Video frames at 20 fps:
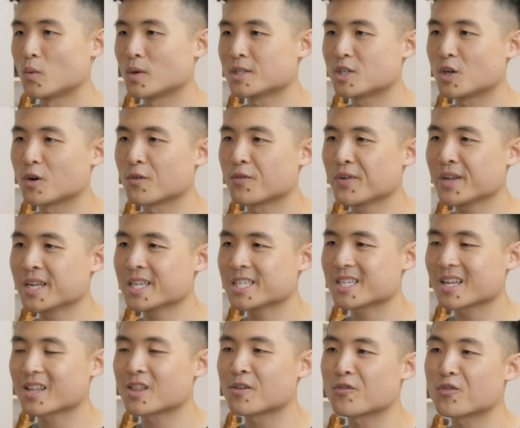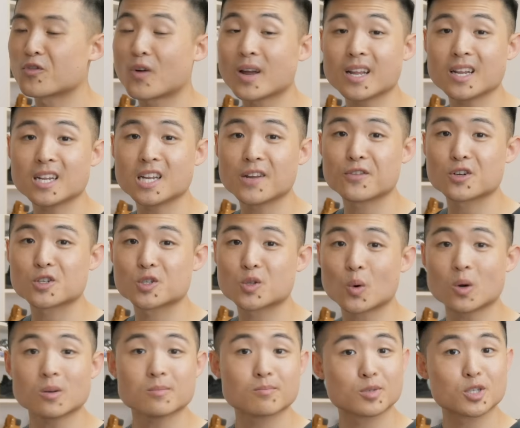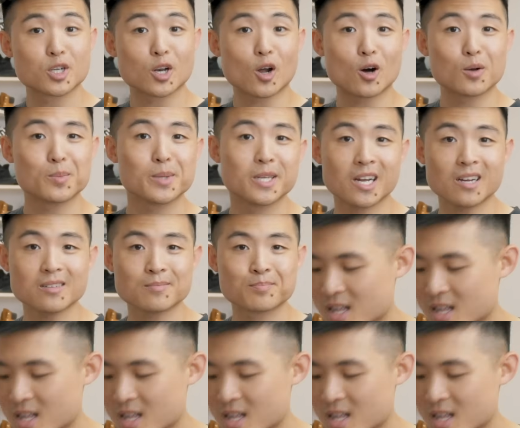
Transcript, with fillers: Once you're finished, the front end of your store should all be done.